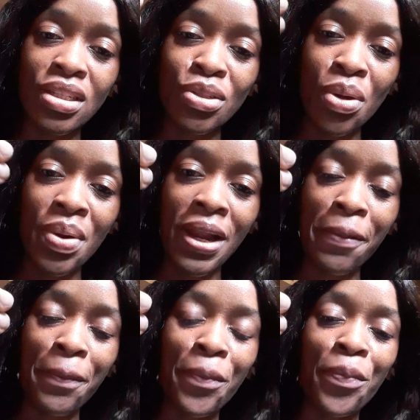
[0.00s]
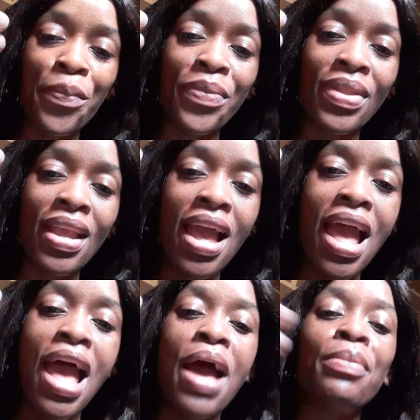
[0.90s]
sorry.
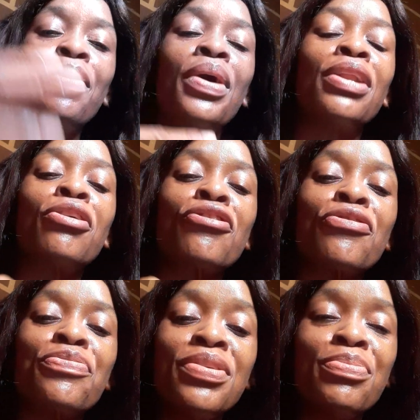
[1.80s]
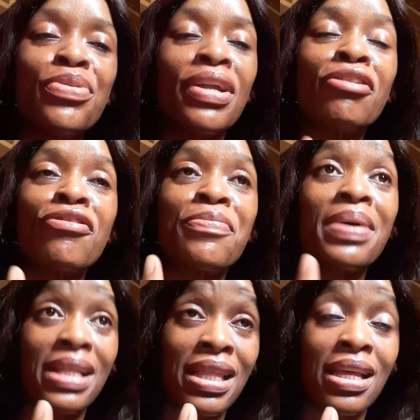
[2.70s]
But a lot of people, a lot of
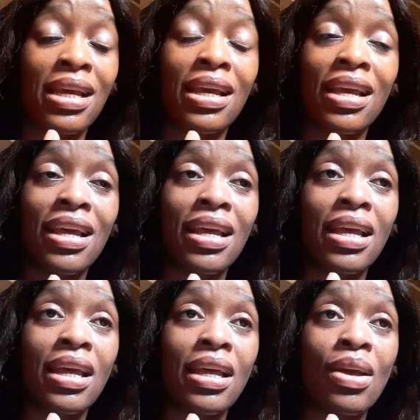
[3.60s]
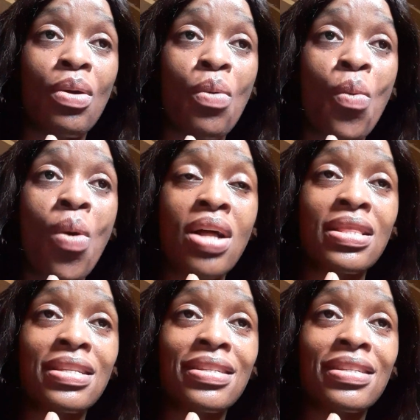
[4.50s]
partners
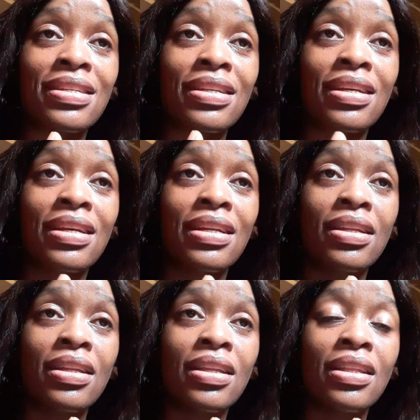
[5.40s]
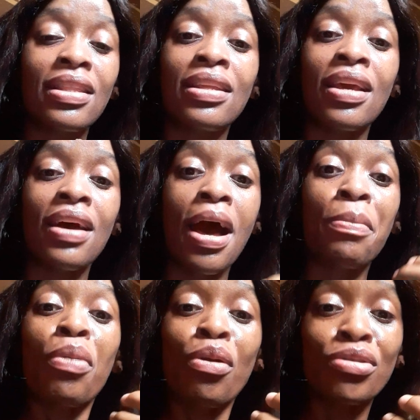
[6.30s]
want their
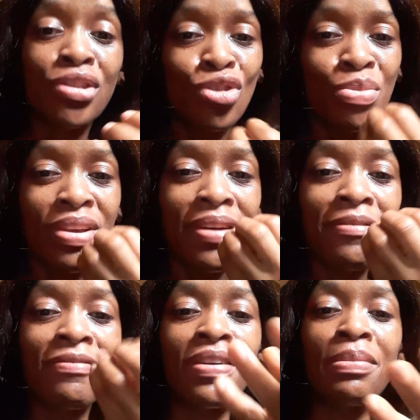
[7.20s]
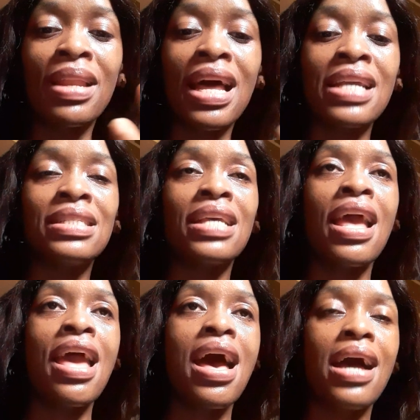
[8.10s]
apology to be verbalized,
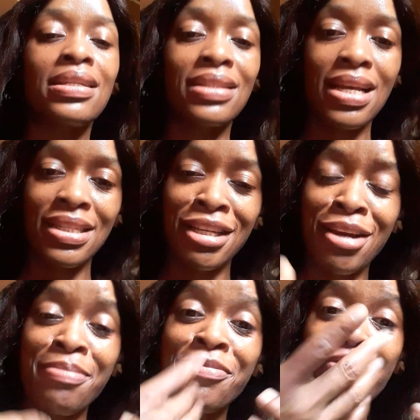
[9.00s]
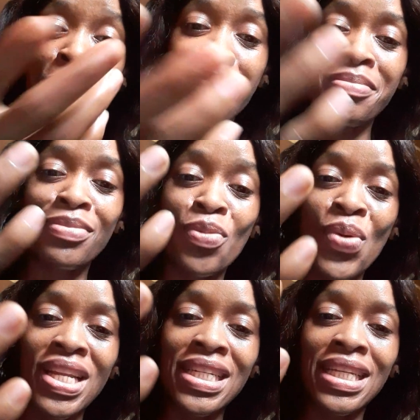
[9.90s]
and it has to come from
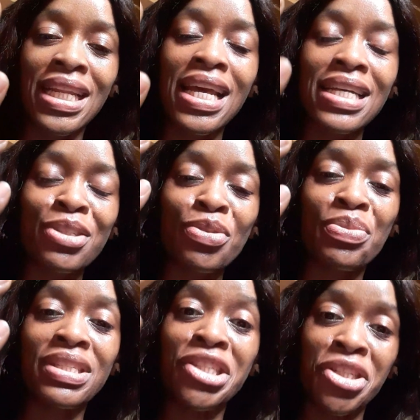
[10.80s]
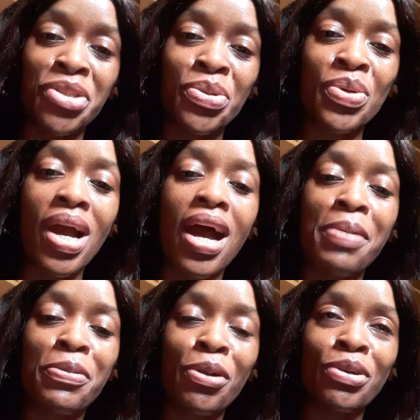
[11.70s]
within it. There has to be genuine
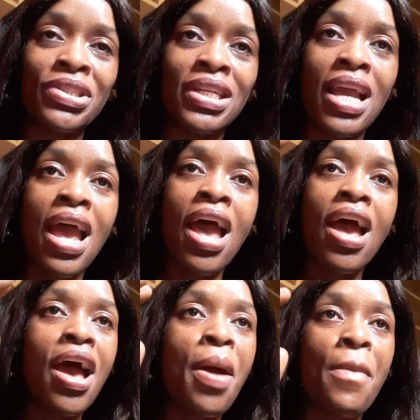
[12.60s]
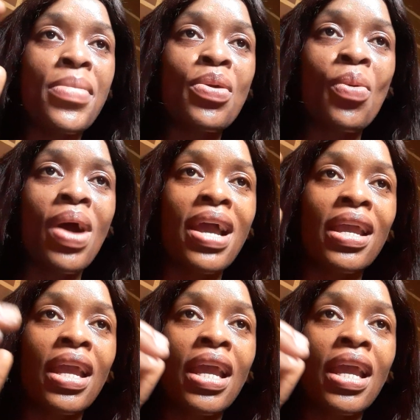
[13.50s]
apology. Meanwhile,